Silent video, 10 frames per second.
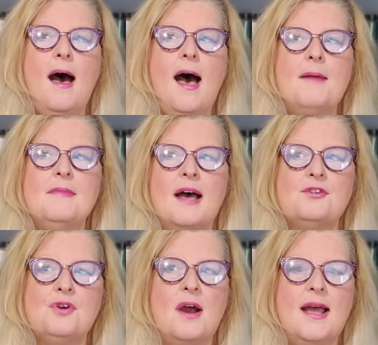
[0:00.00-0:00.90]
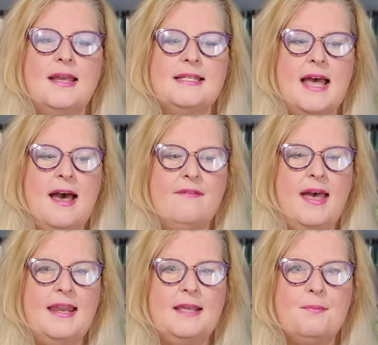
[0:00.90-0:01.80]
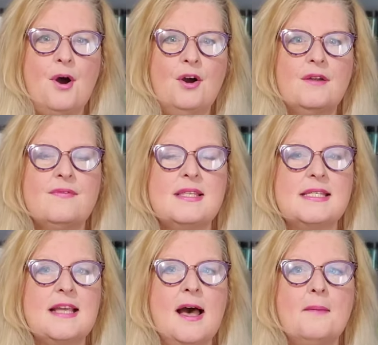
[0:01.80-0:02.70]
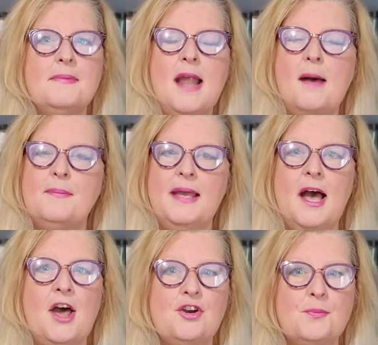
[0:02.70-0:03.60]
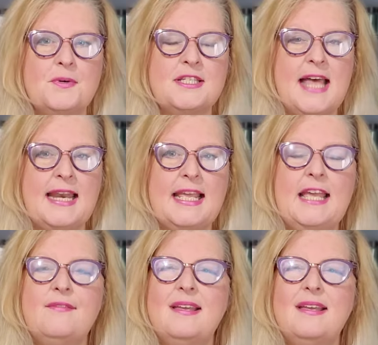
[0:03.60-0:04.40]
I'm not trying to have any part of this cup not be 100% even.